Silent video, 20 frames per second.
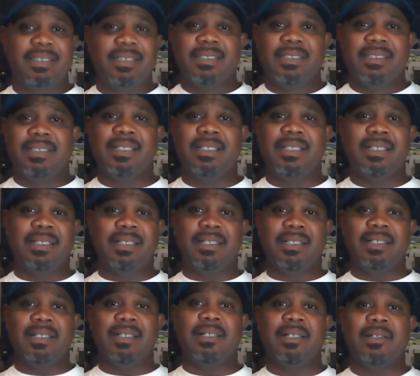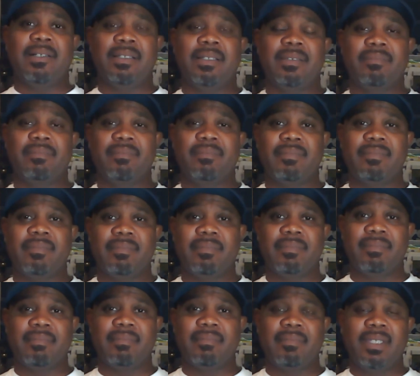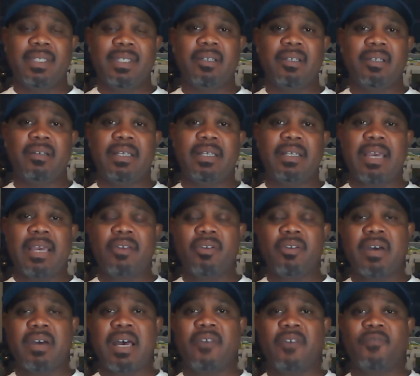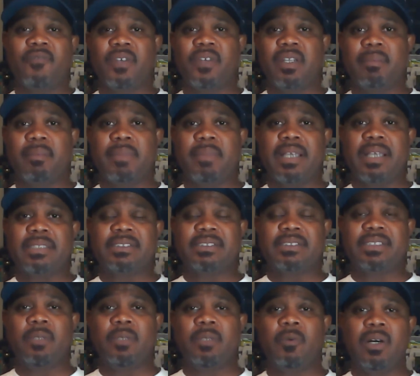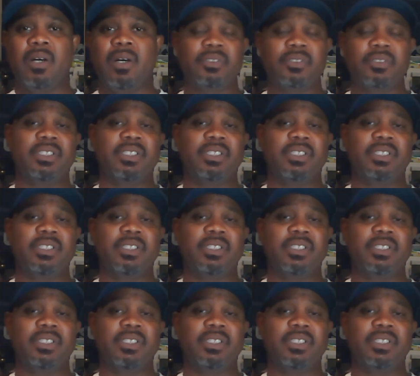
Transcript: You know, y'all know how I feel about Sewell.